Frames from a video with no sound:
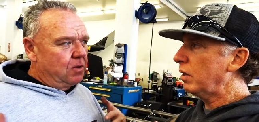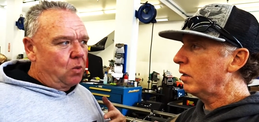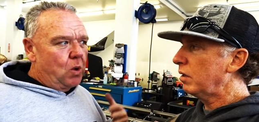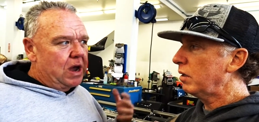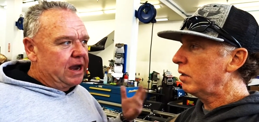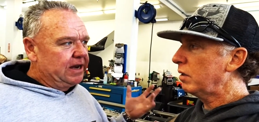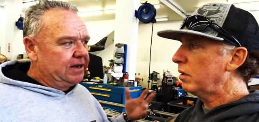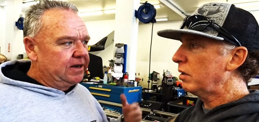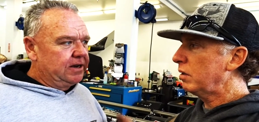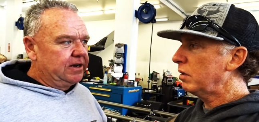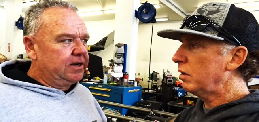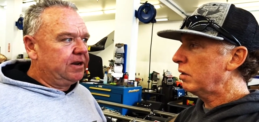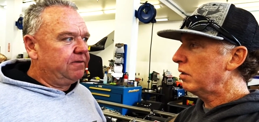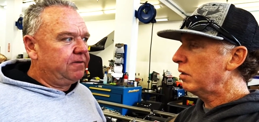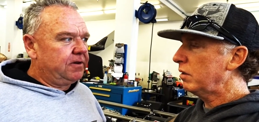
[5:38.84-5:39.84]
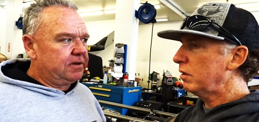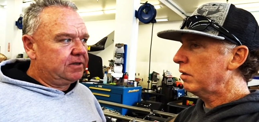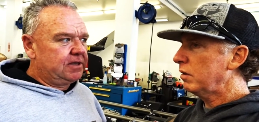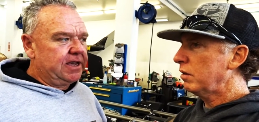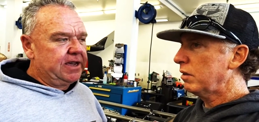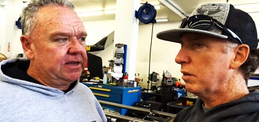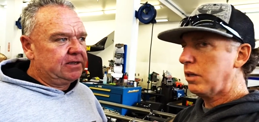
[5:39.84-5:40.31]
Speaker 1: widened, and different
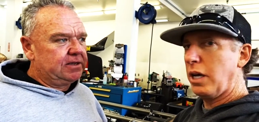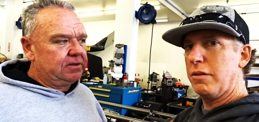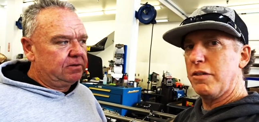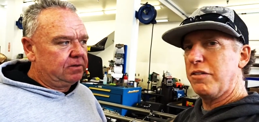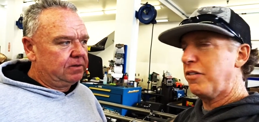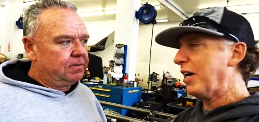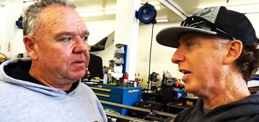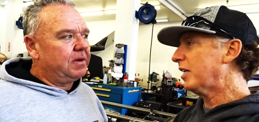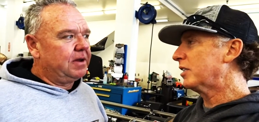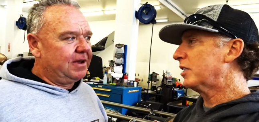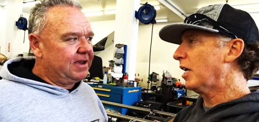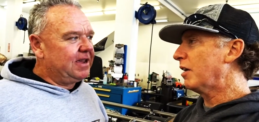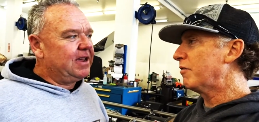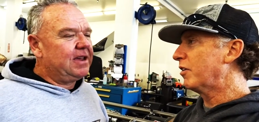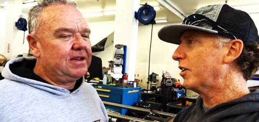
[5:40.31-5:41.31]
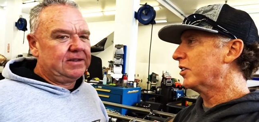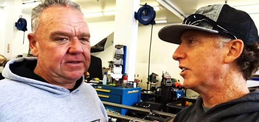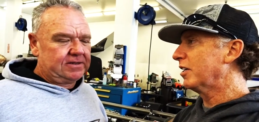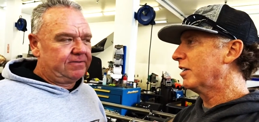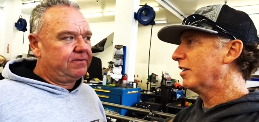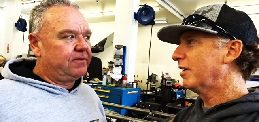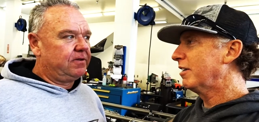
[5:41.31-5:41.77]
Speaker 2: things. Kind of a Frankenstein
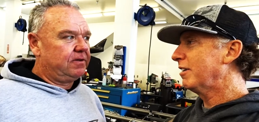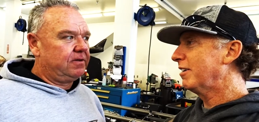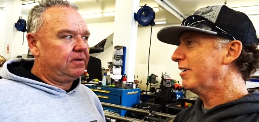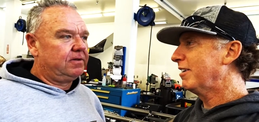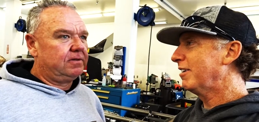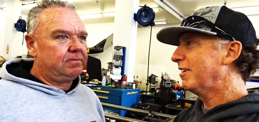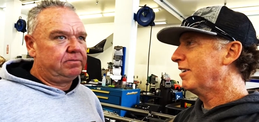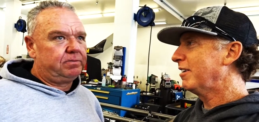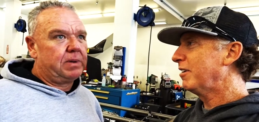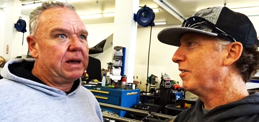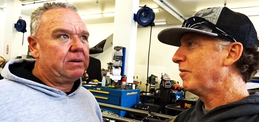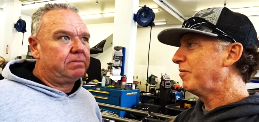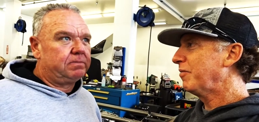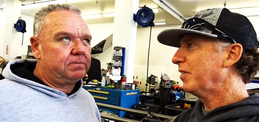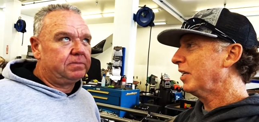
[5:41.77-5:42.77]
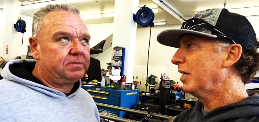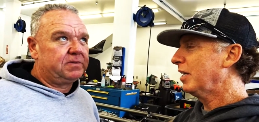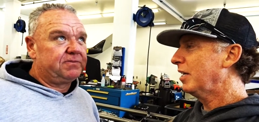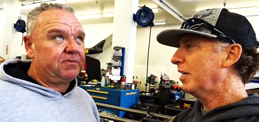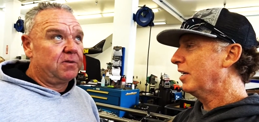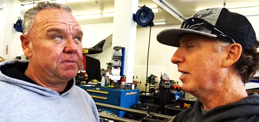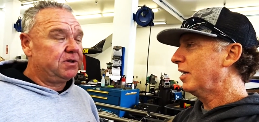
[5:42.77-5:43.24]
version. For about
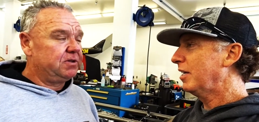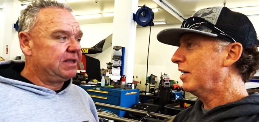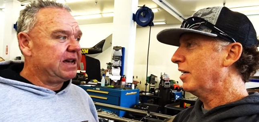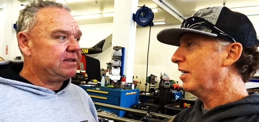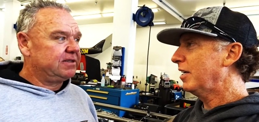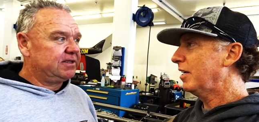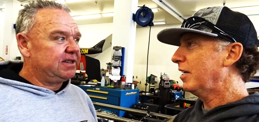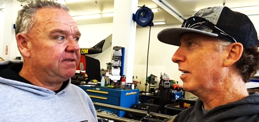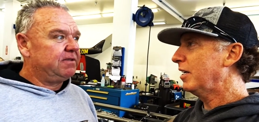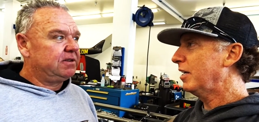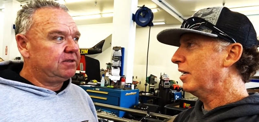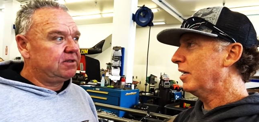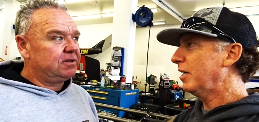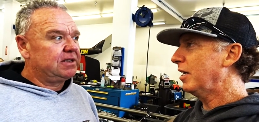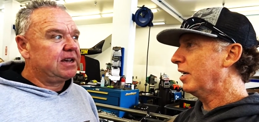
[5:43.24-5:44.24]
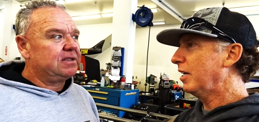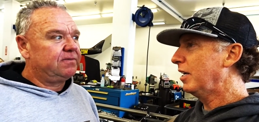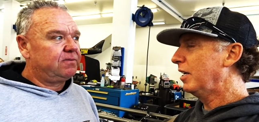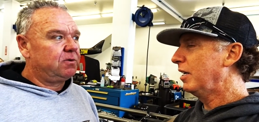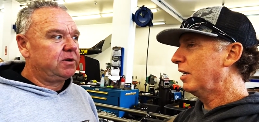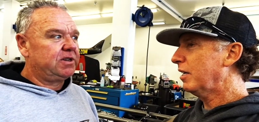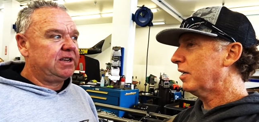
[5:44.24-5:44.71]
Speaker 1: from 2007 to
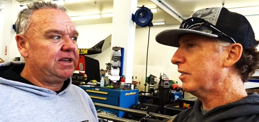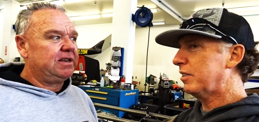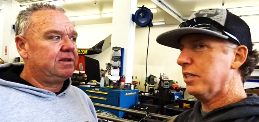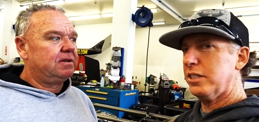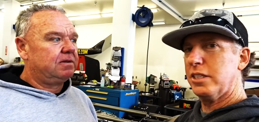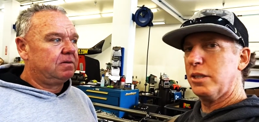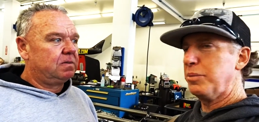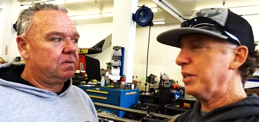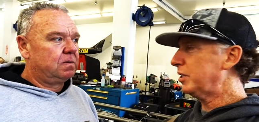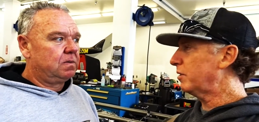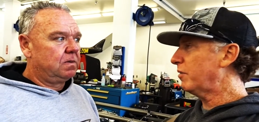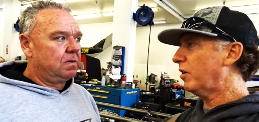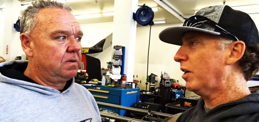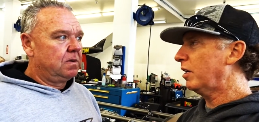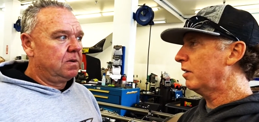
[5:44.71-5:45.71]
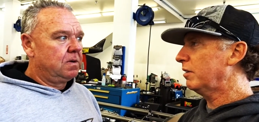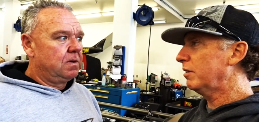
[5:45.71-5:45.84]
2014.
Speaker 2: Because this is a piece of art.